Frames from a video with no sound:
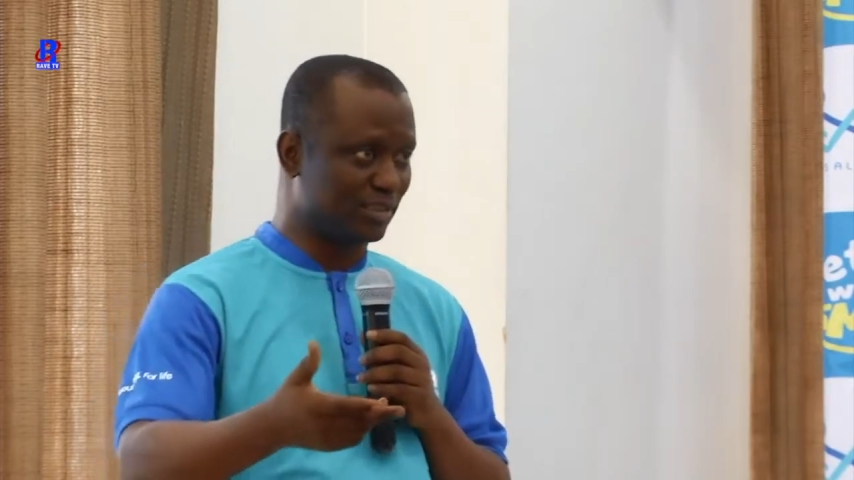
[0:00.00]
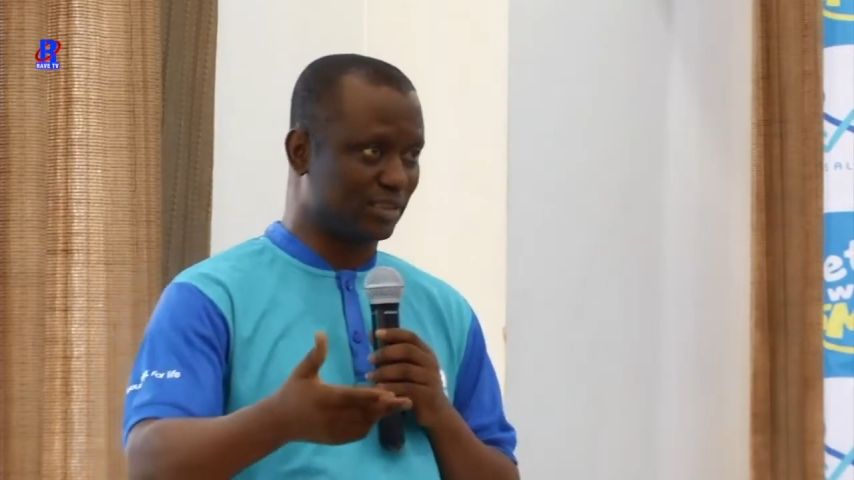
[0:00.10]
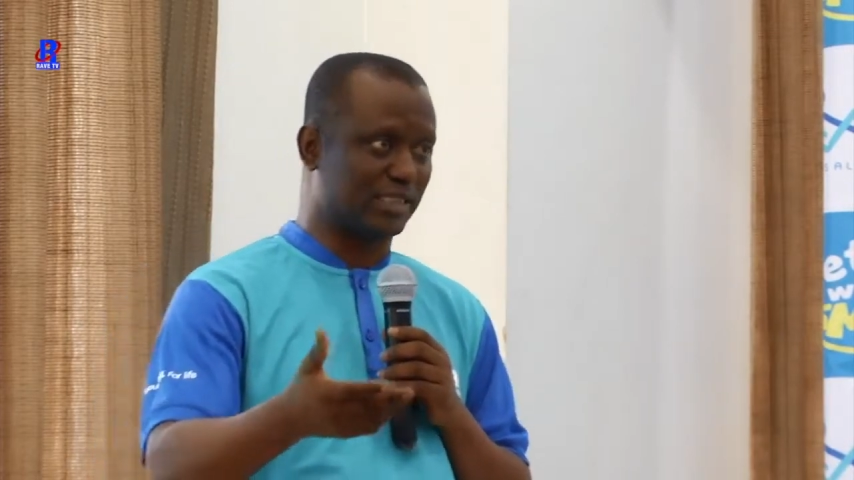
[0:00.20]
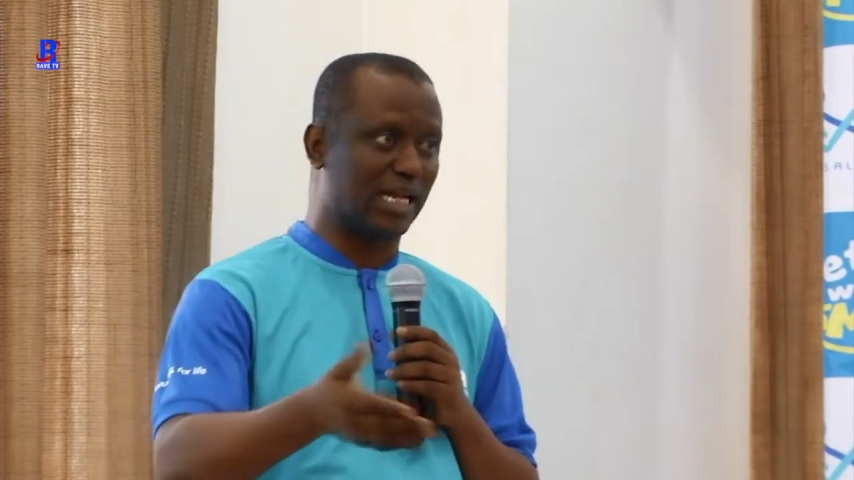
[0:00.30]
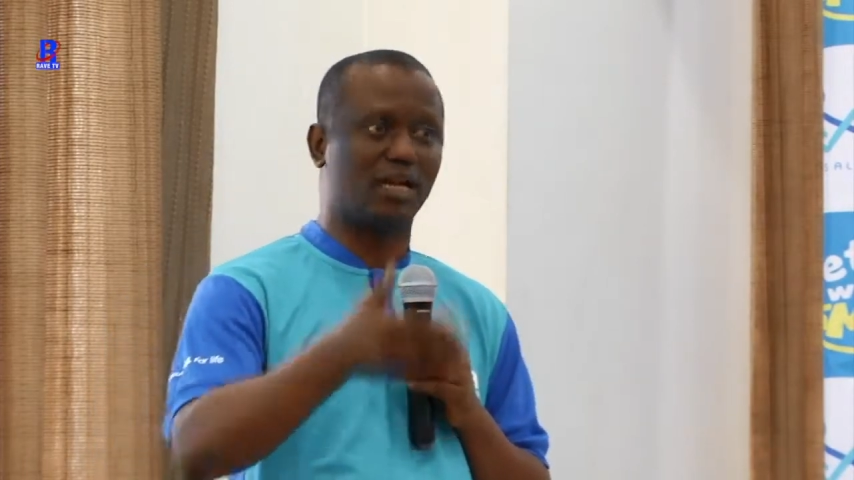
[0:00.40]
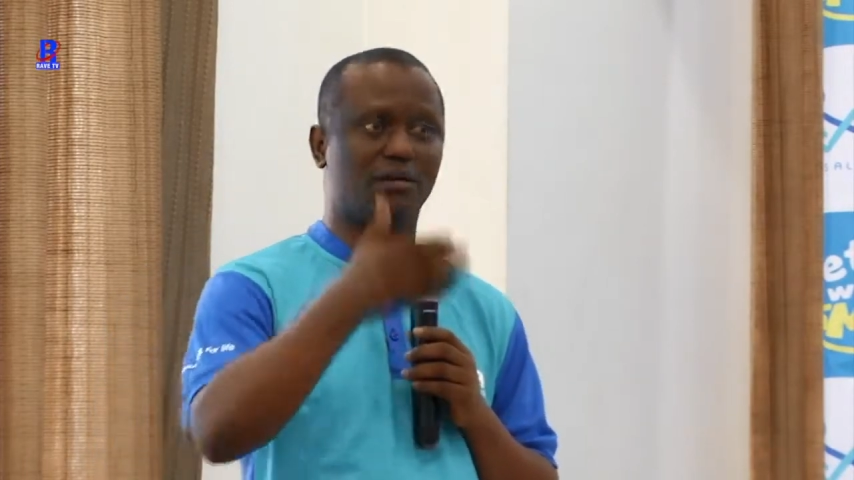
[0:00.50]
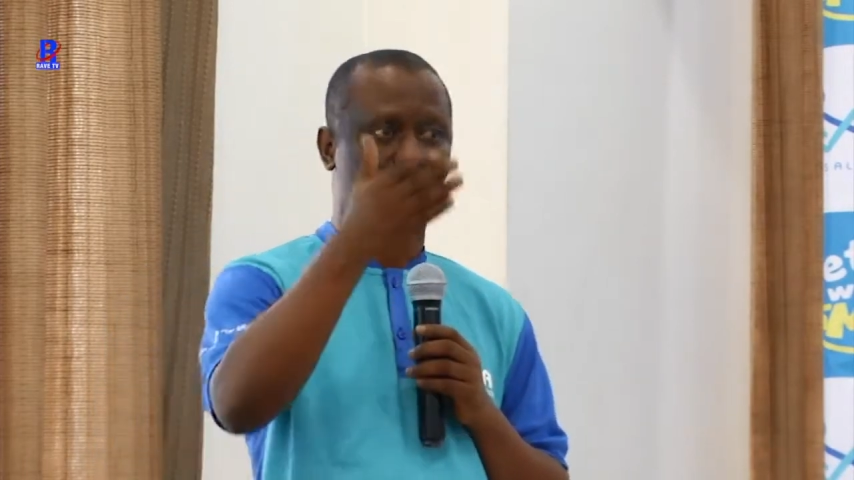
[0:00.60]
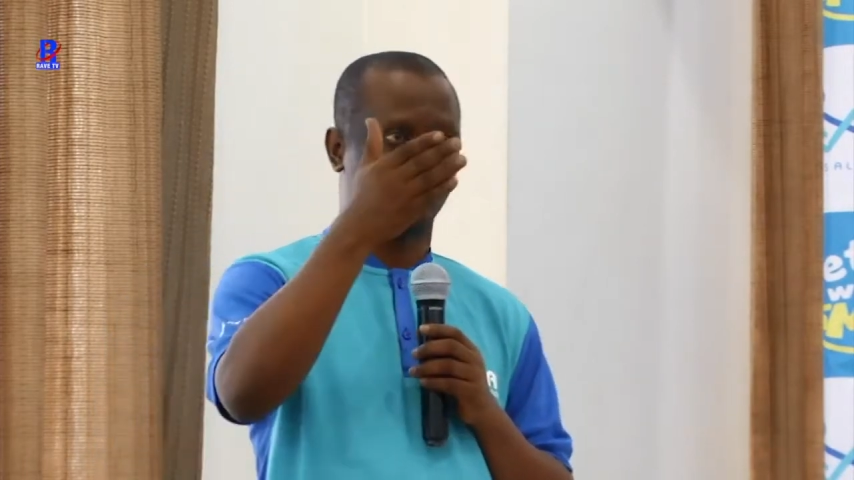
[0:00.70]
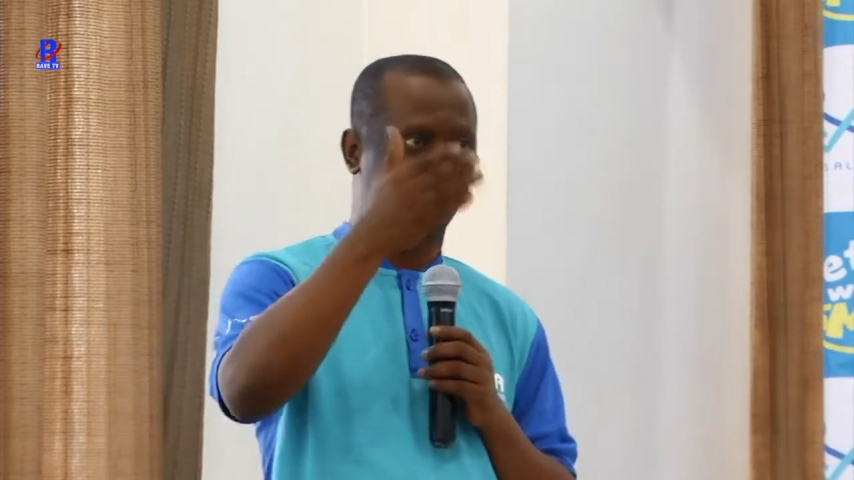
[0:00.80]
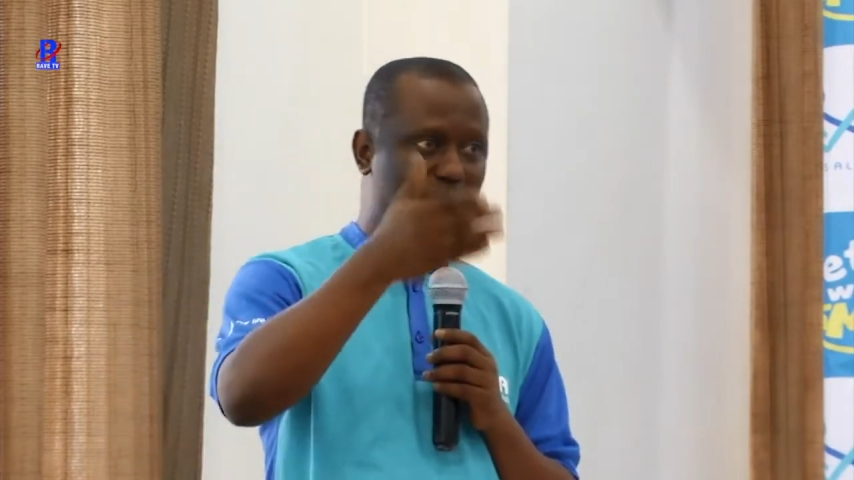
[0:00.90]
It's there,
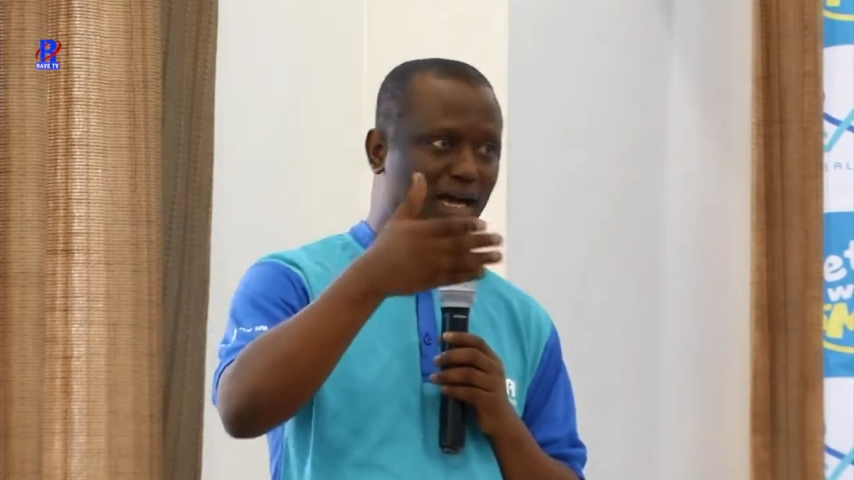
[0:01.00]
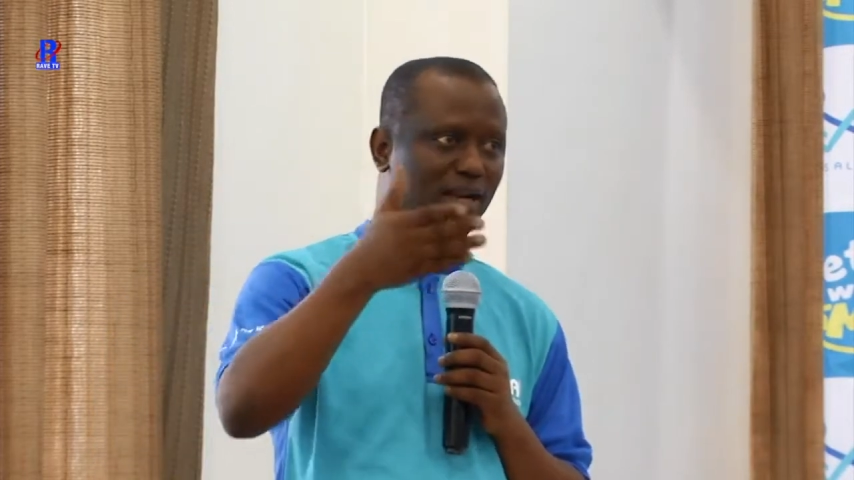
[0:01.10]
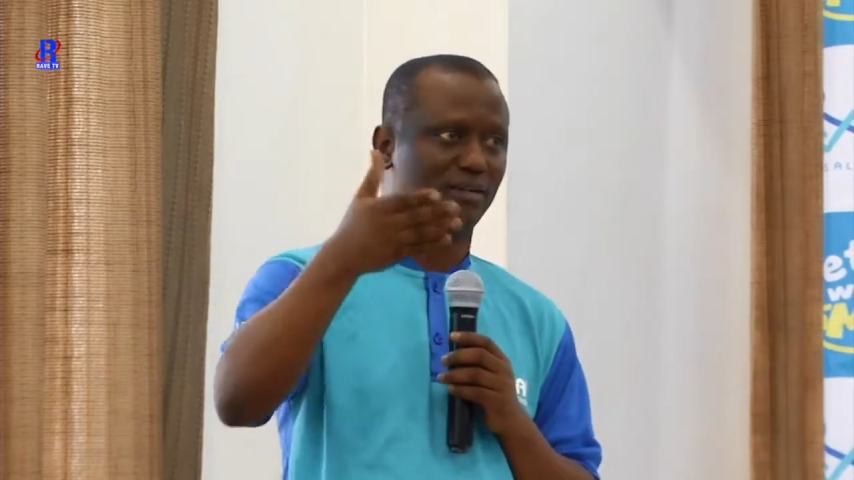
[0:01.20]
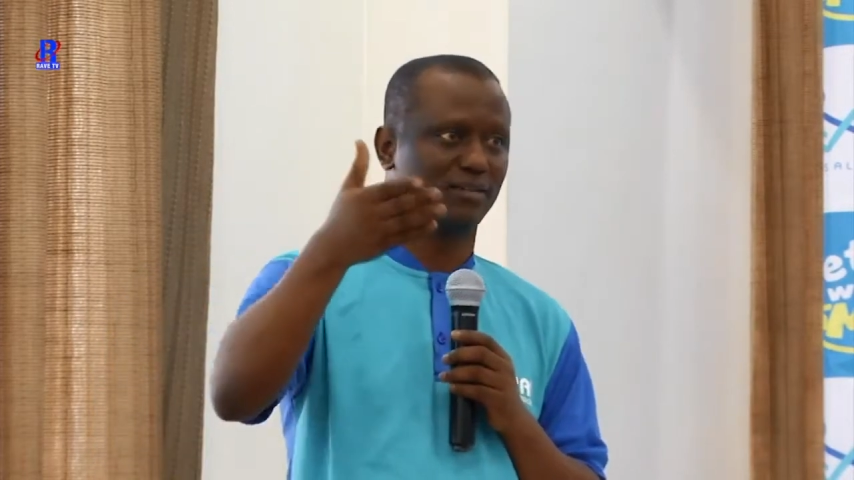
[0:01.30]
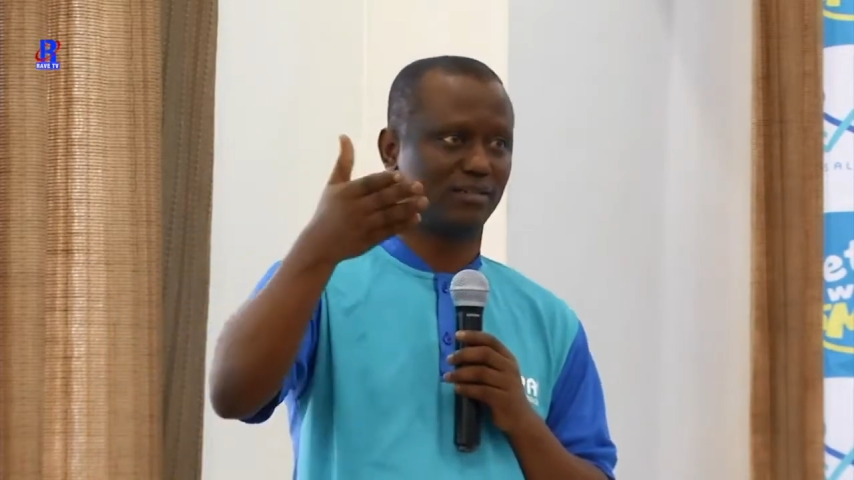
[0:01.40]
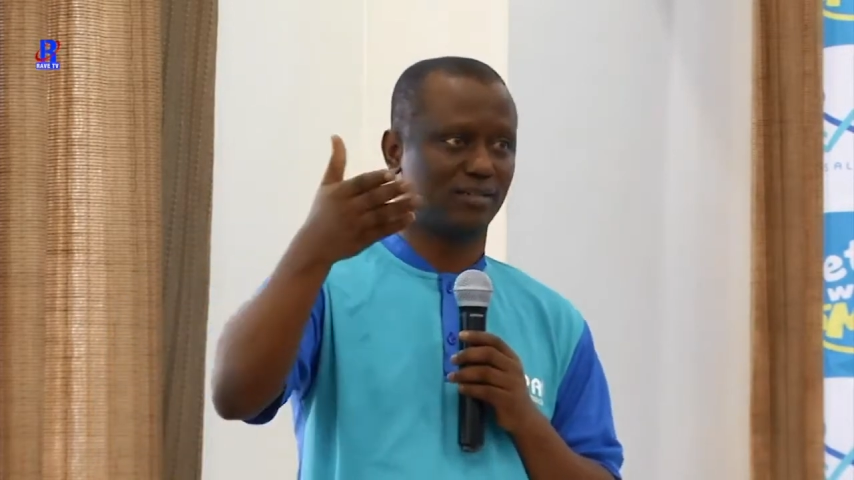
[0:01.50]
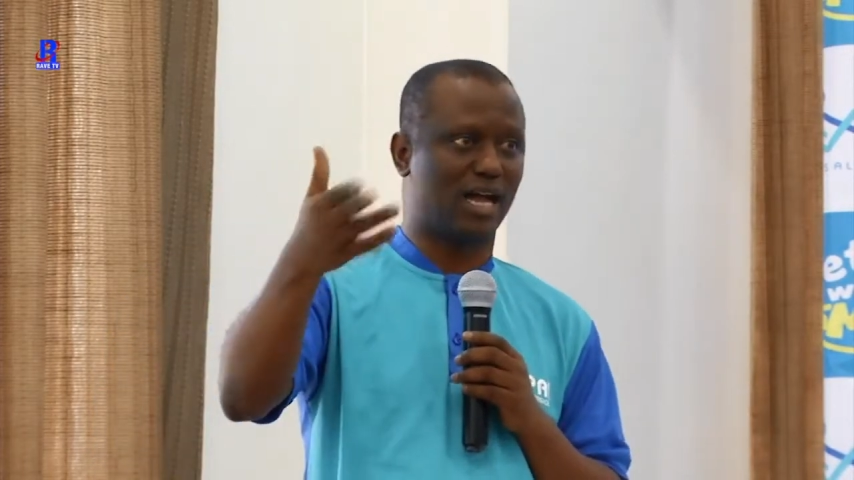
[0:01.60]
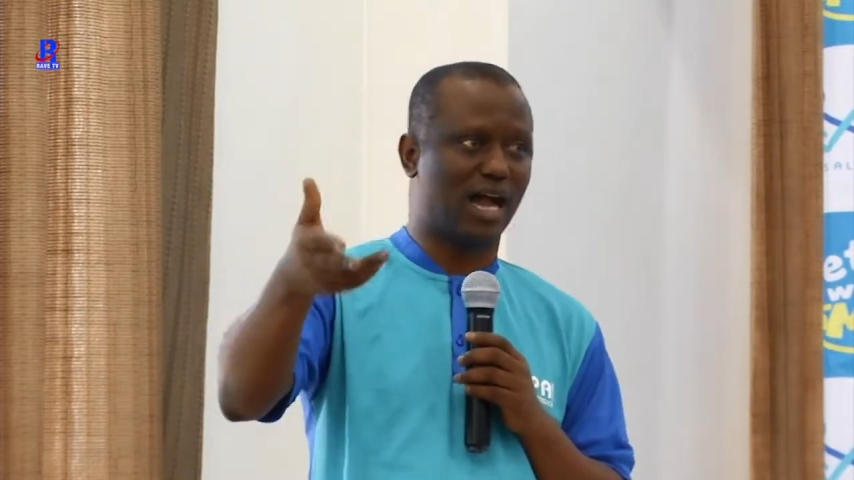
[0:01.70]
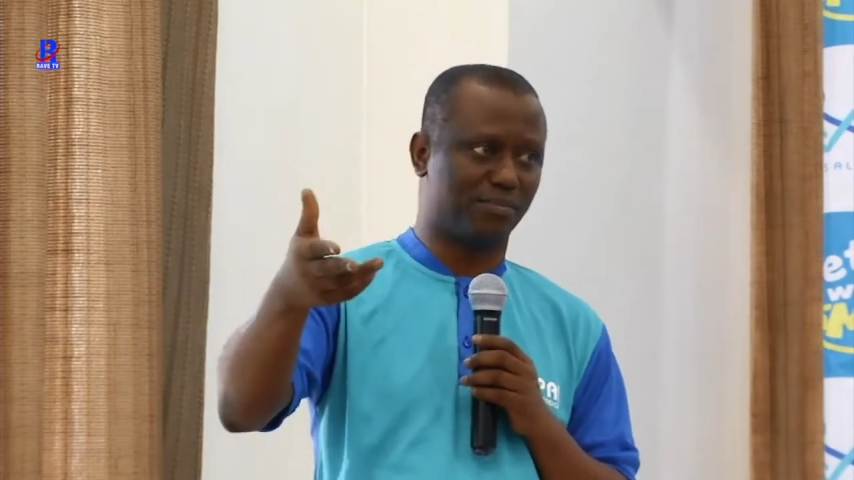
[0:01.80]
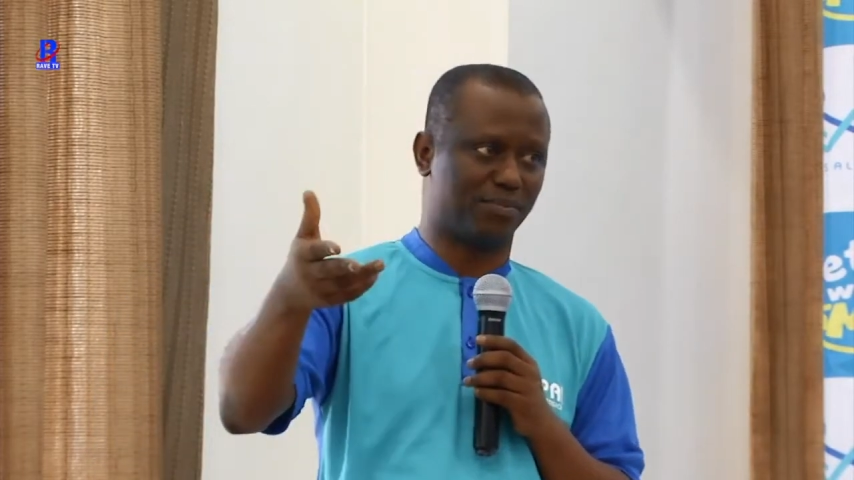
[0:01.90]
BAL
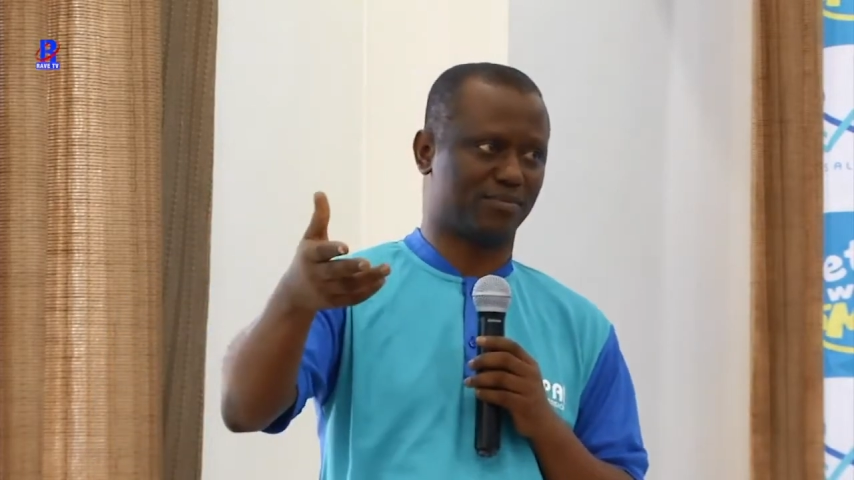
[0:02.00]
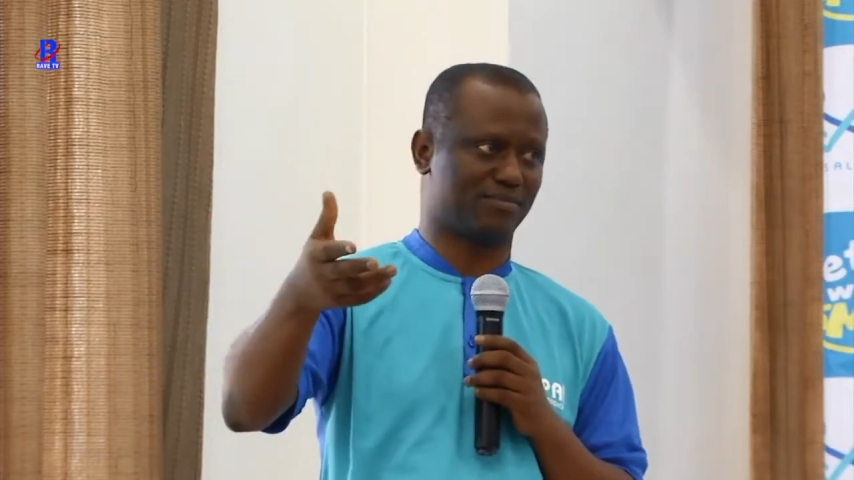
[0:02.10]
app.